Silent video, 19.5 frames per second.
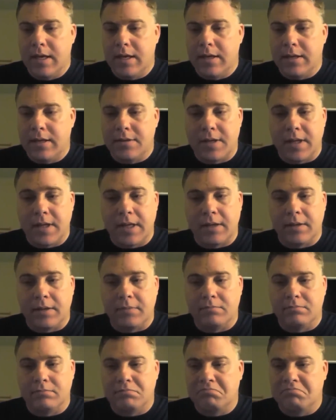this
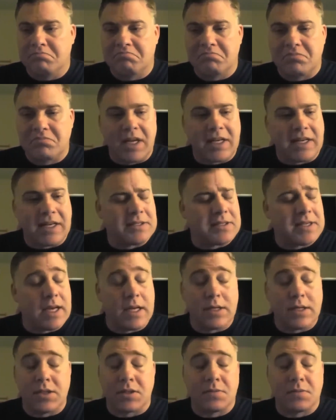thing, like I said,
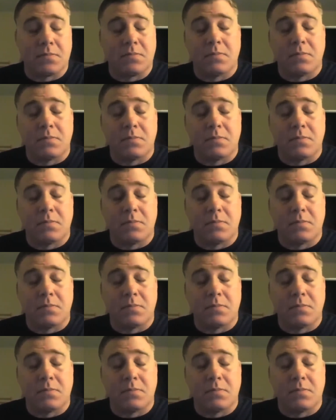it just